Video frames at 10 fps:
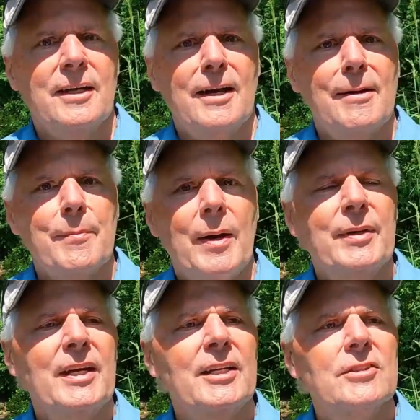
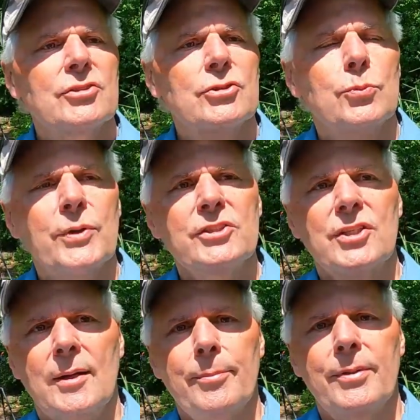I'm gonna
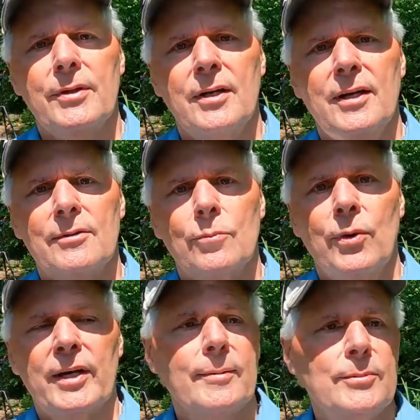switch up on
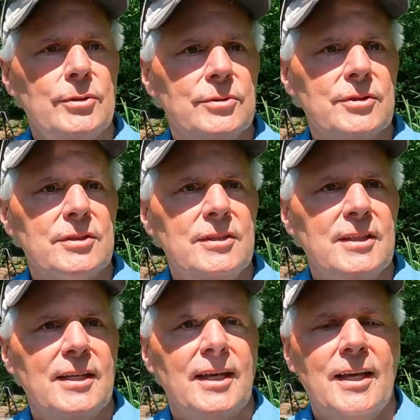what I'm using
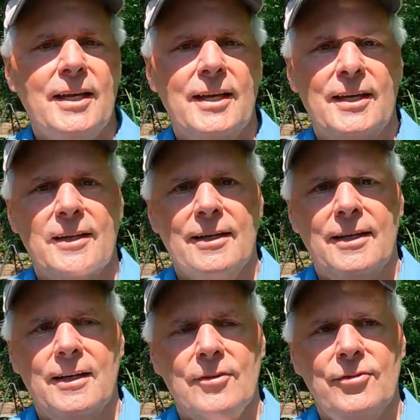and
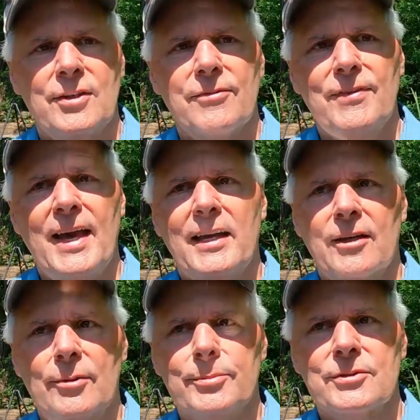see if that
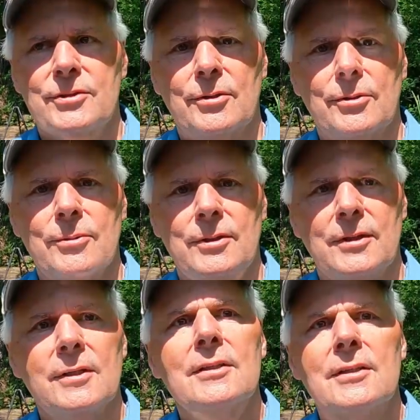helps. So
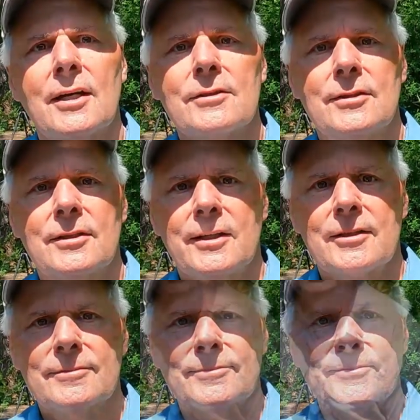talk to you later.